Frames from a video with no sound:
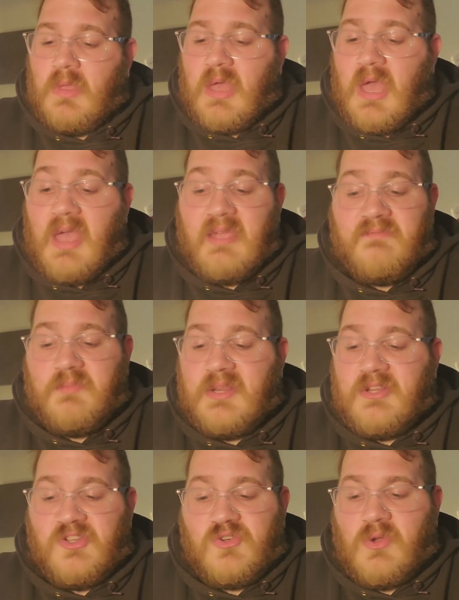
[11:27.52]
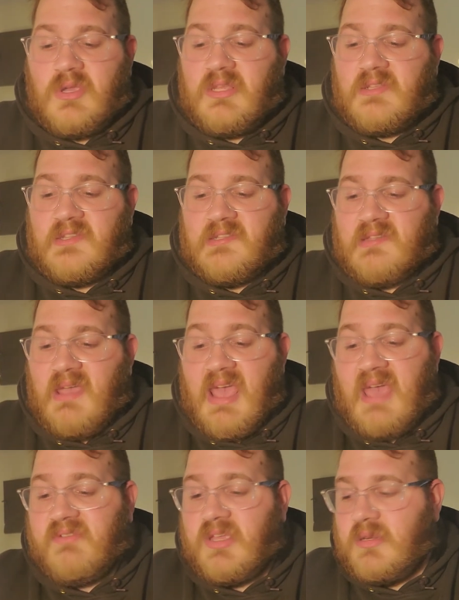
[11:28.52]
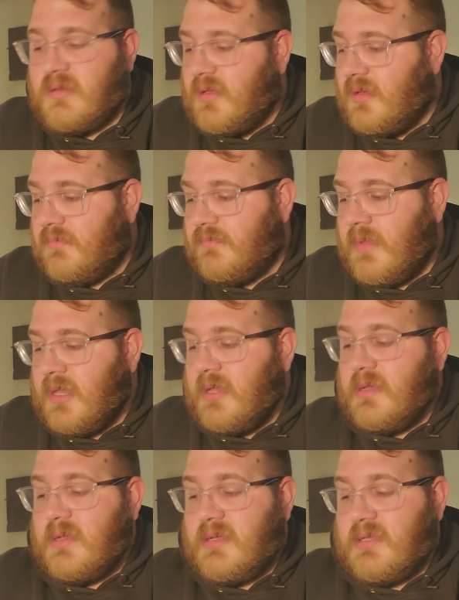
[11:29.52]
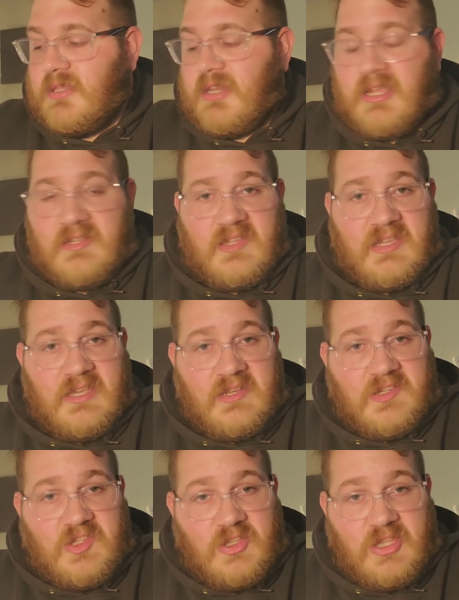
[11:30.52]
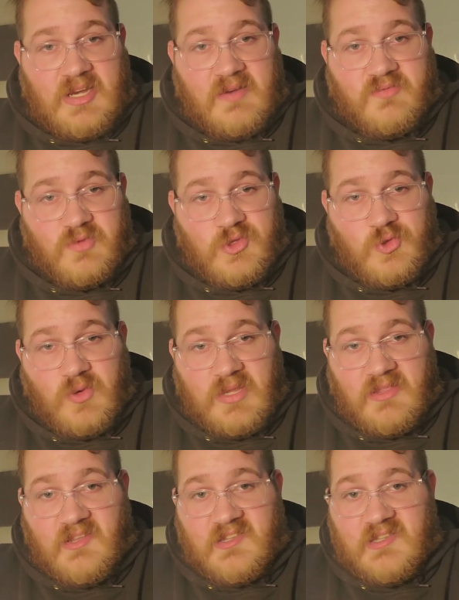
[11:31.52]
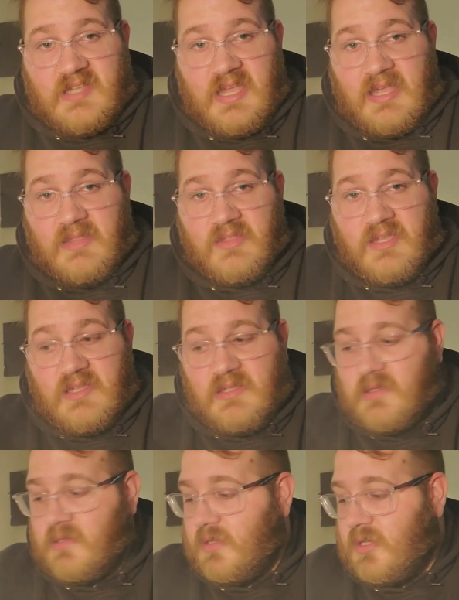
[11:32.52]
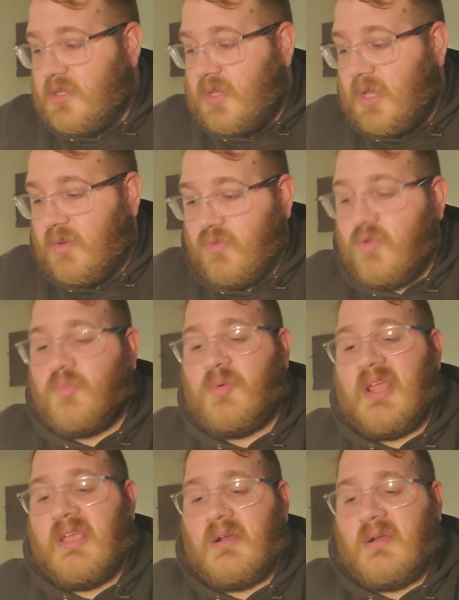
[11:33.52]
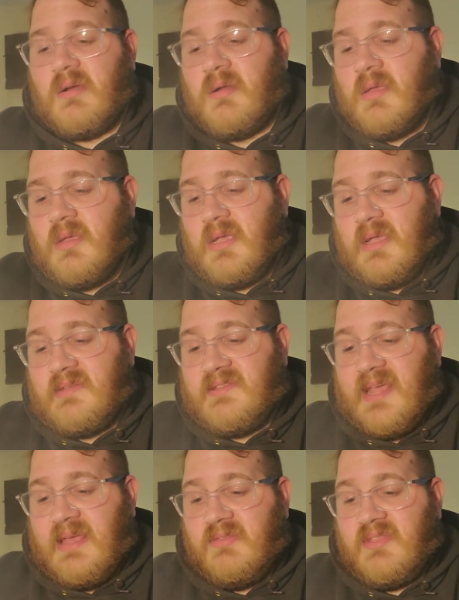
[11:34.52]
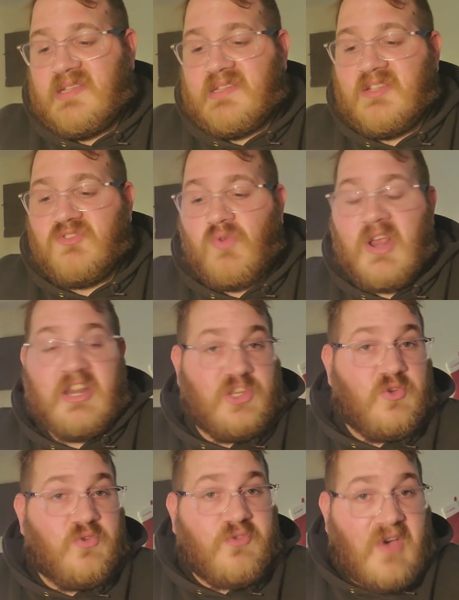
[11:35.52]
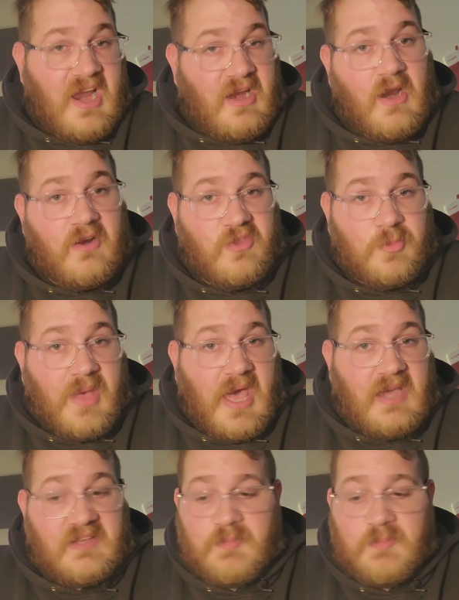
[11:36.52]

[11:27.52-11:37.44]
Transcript: I've been enjoying it since I have it. The nice thing is the difference between this and the rule breaker is that this is ready to fire out of the box.